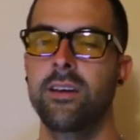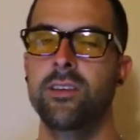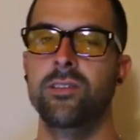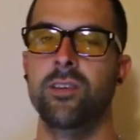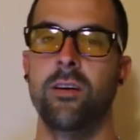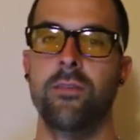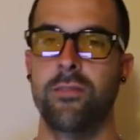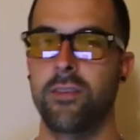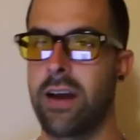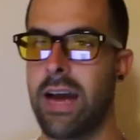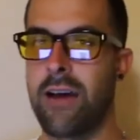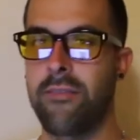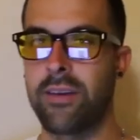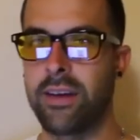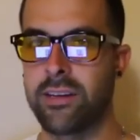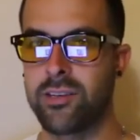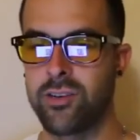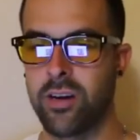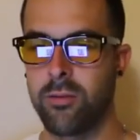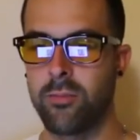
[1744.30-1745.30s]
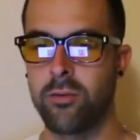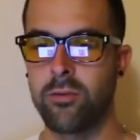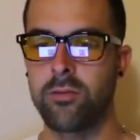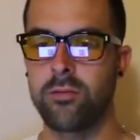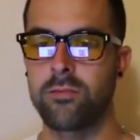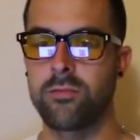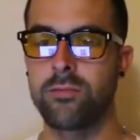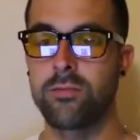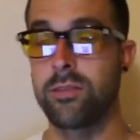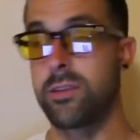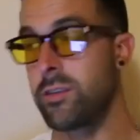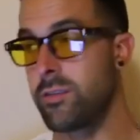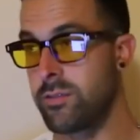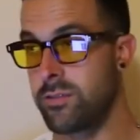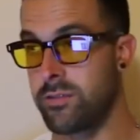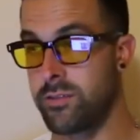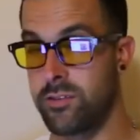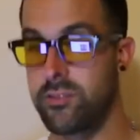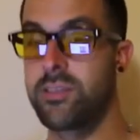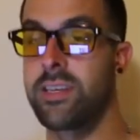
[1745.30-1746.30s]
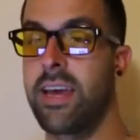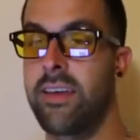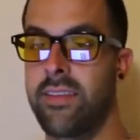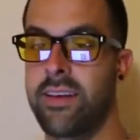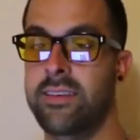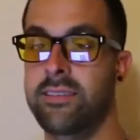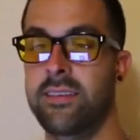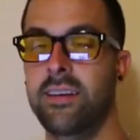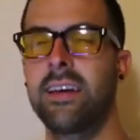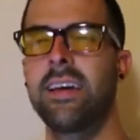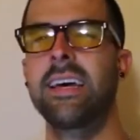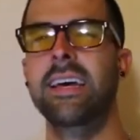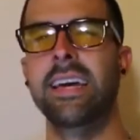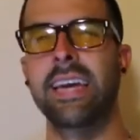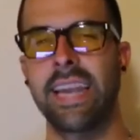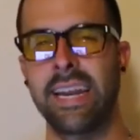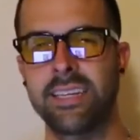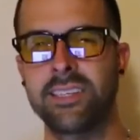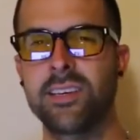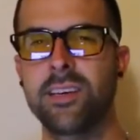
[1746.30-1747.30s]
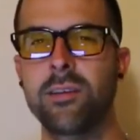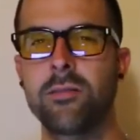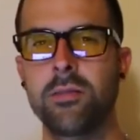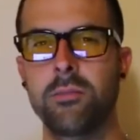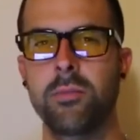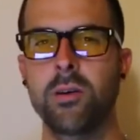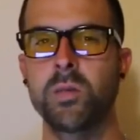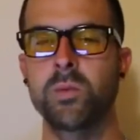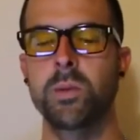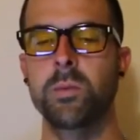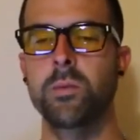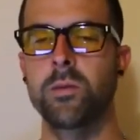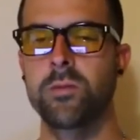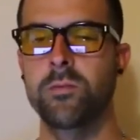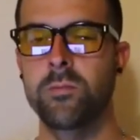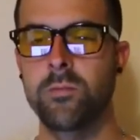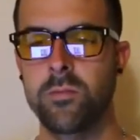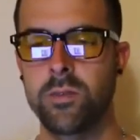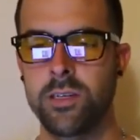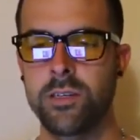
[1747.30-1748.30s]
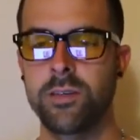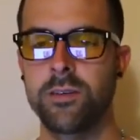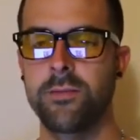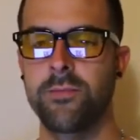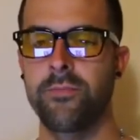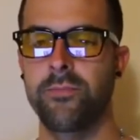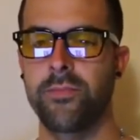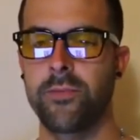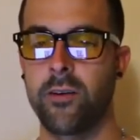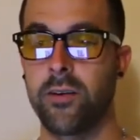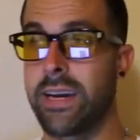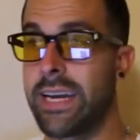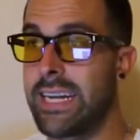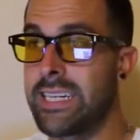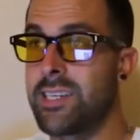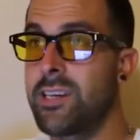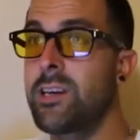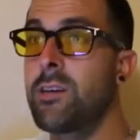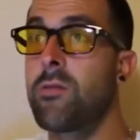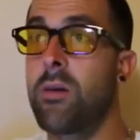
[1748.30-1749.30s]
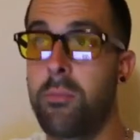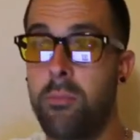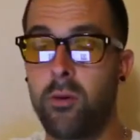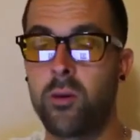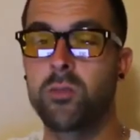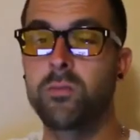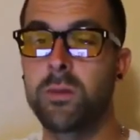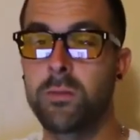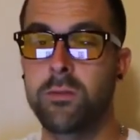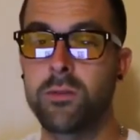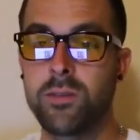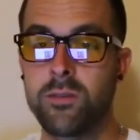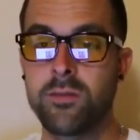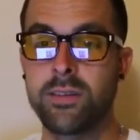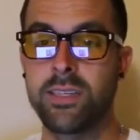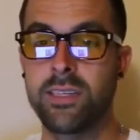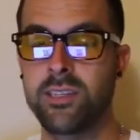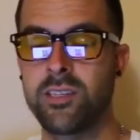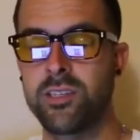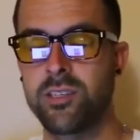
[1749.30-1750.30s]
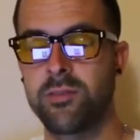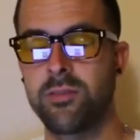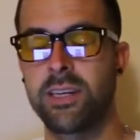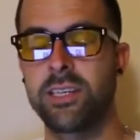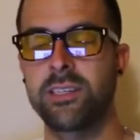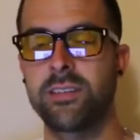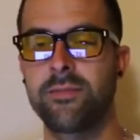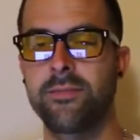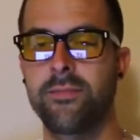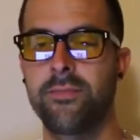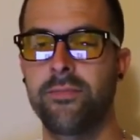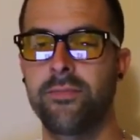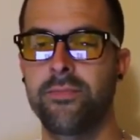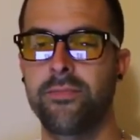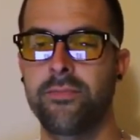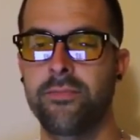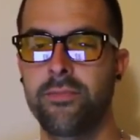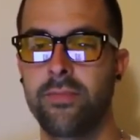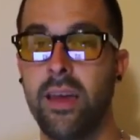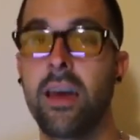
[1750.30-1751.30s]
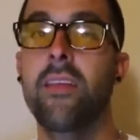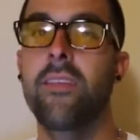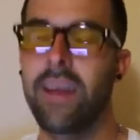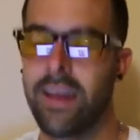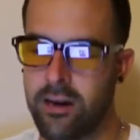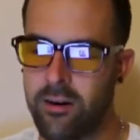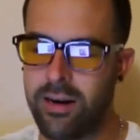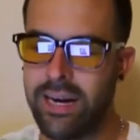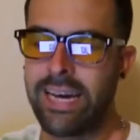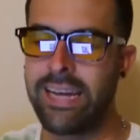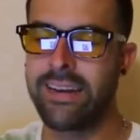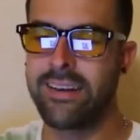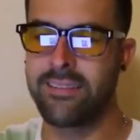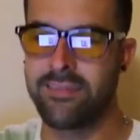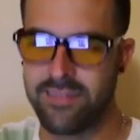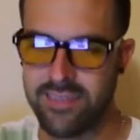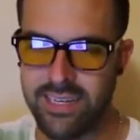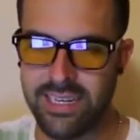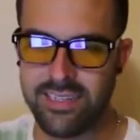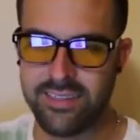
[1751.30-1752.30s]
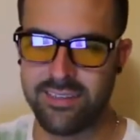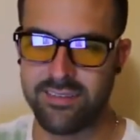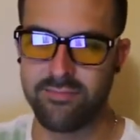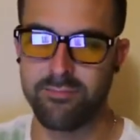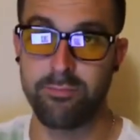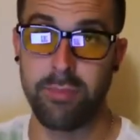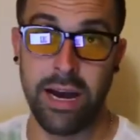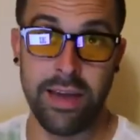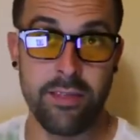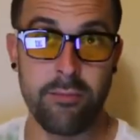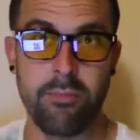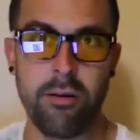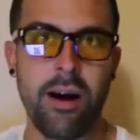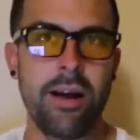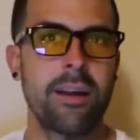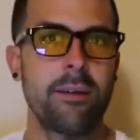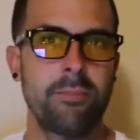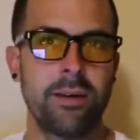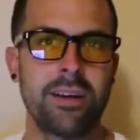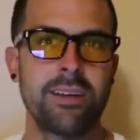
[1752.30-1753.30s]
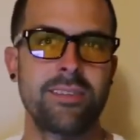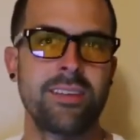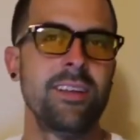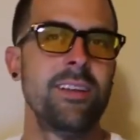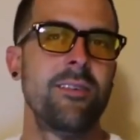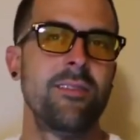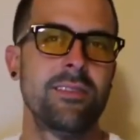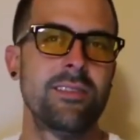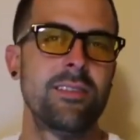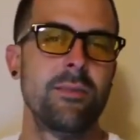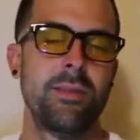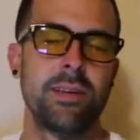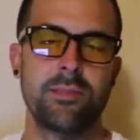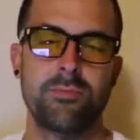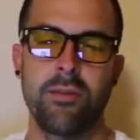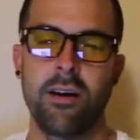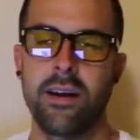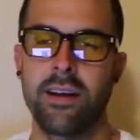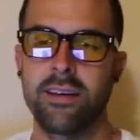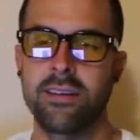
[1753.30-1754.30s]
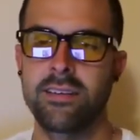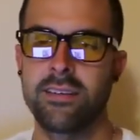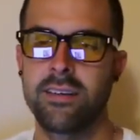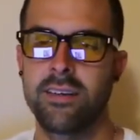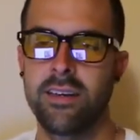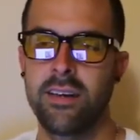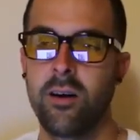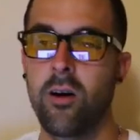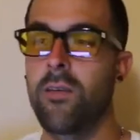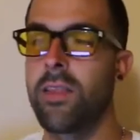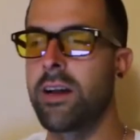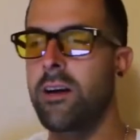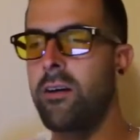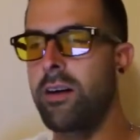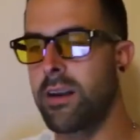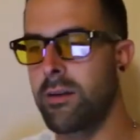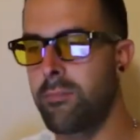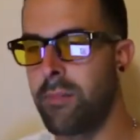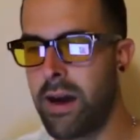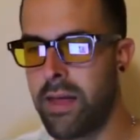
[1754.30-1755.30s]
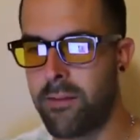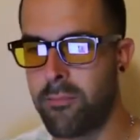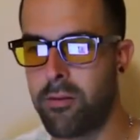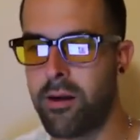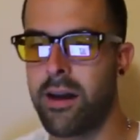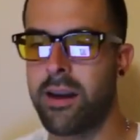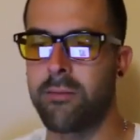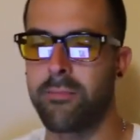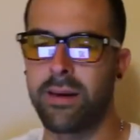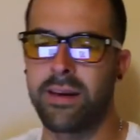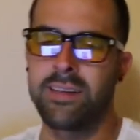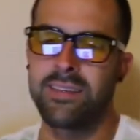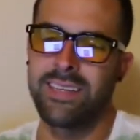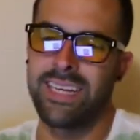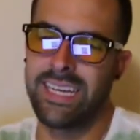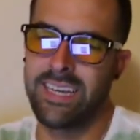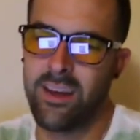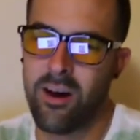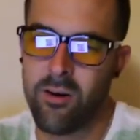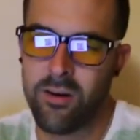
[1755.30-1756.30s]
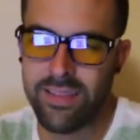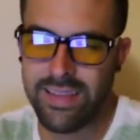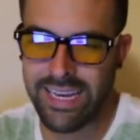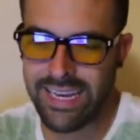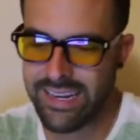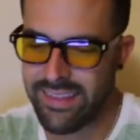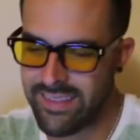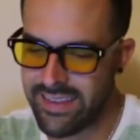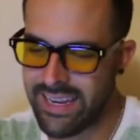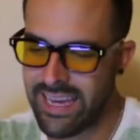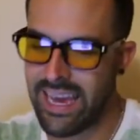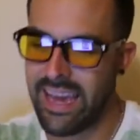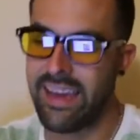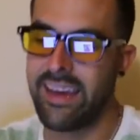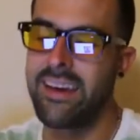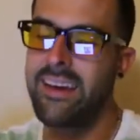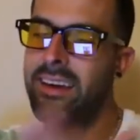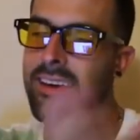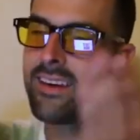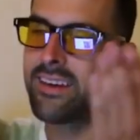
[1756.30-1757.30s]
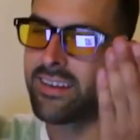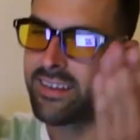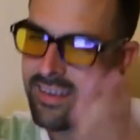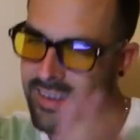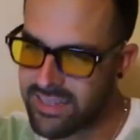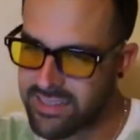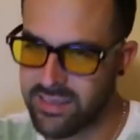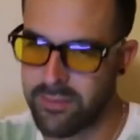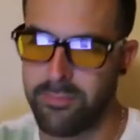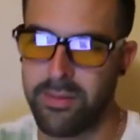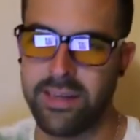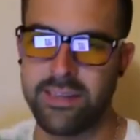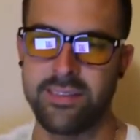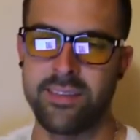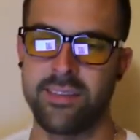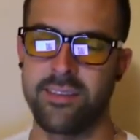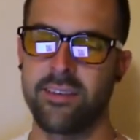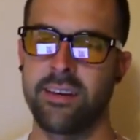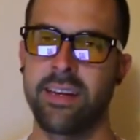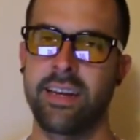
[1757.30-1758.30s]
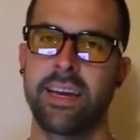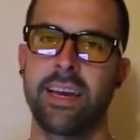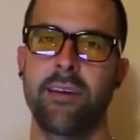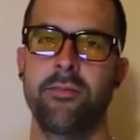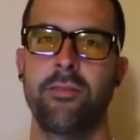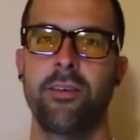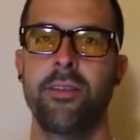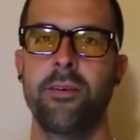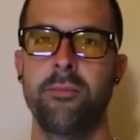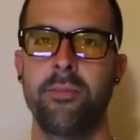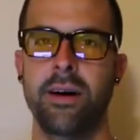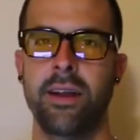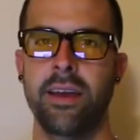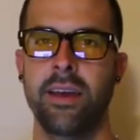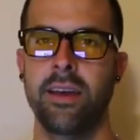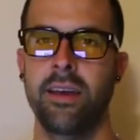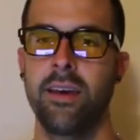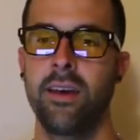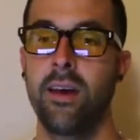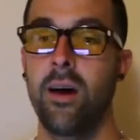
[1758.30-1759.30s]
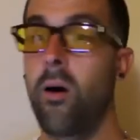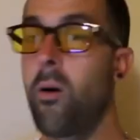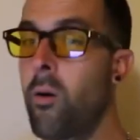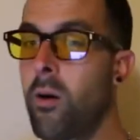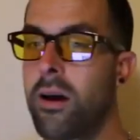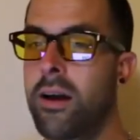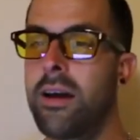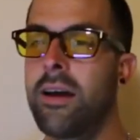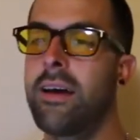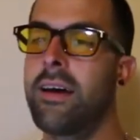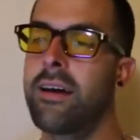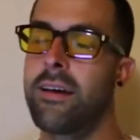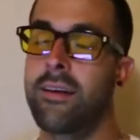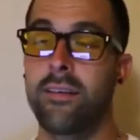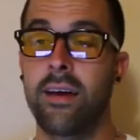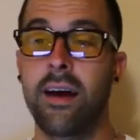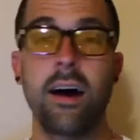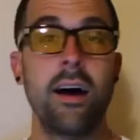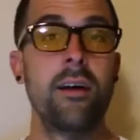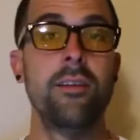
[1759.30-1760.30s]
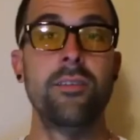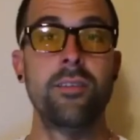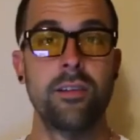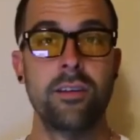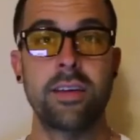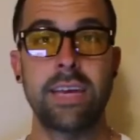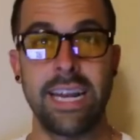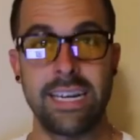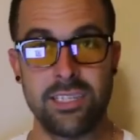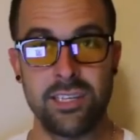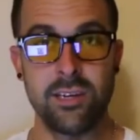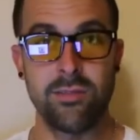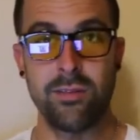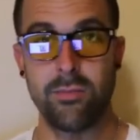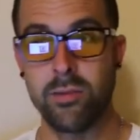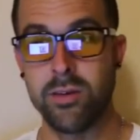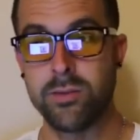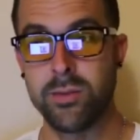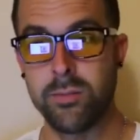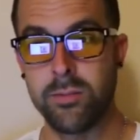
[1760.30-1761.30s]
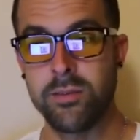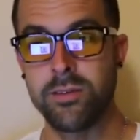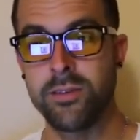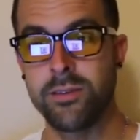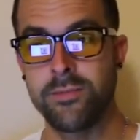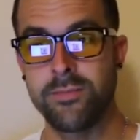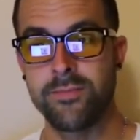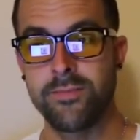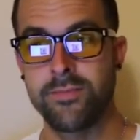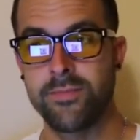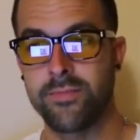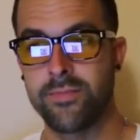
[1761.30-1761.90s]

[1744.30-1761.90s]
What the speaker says: So if they're having trouble, you say this: can I tell you what most people would do? Or can I tell you what most people do in this situation? They go ahead and buy the product because they know it's the best product. Or they go ahead and buy the product because they know at the end of the day, it's the best that they're going to get for their money. Or can I tell you what most people do?